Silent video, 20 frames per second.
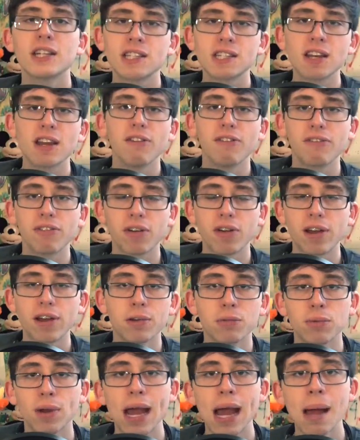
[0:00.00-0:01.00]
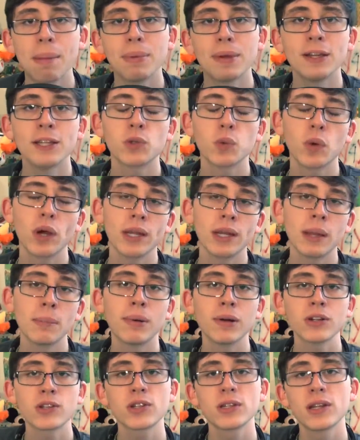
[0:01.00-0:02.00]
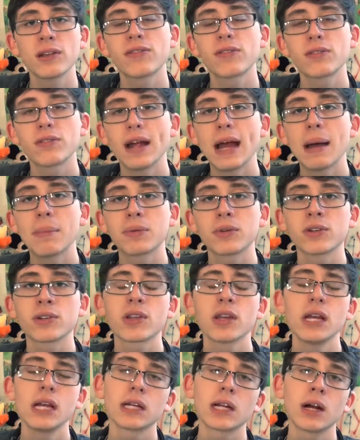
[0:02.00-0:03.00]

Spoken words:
A cipher in rap is when a bunch of different rappers